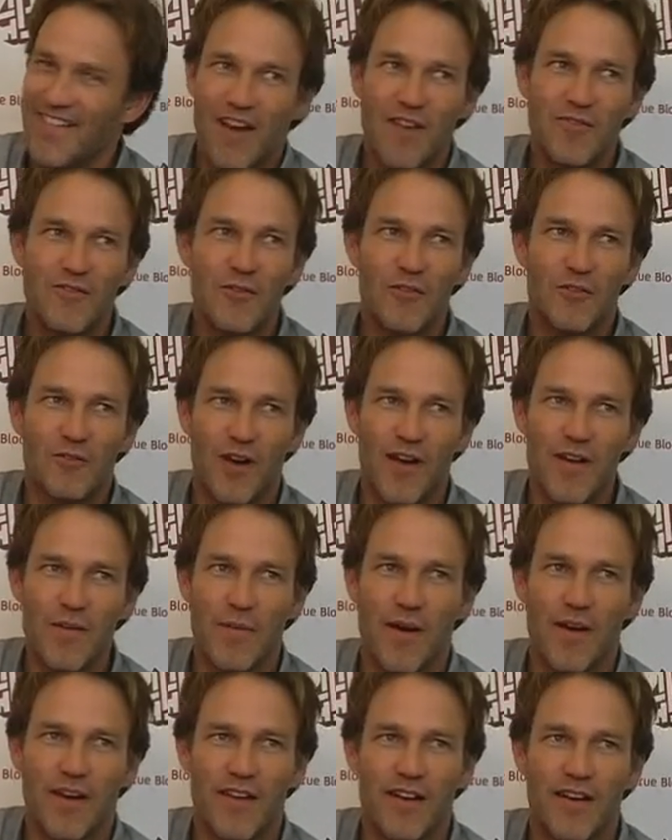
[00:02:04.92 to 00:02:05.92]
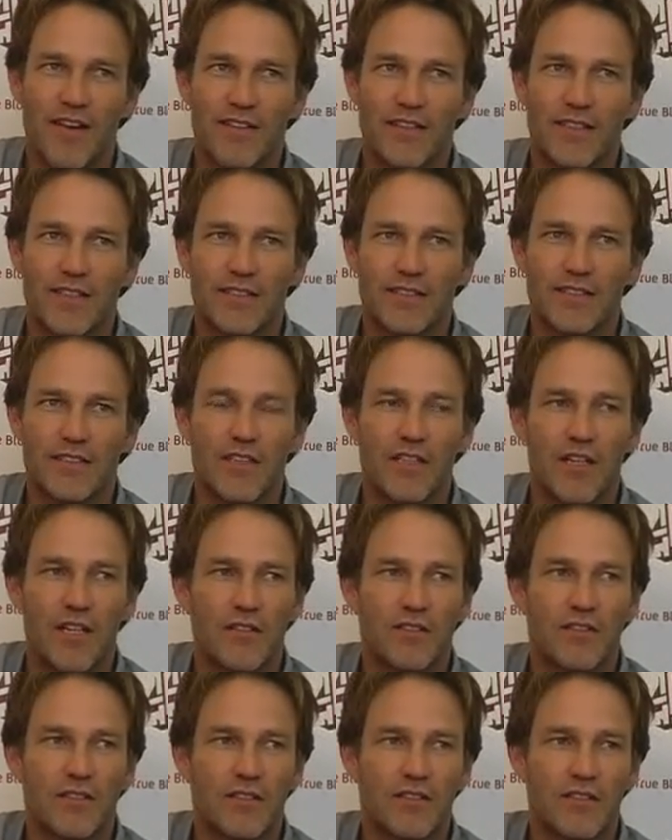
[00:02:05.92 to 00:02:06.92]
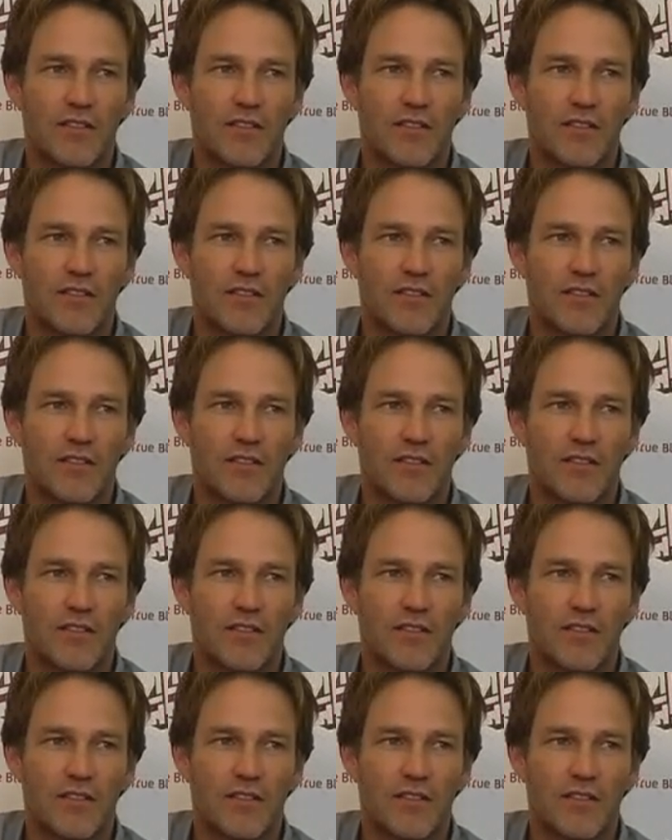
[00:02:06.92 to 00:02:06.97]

I feel great about it. I you know,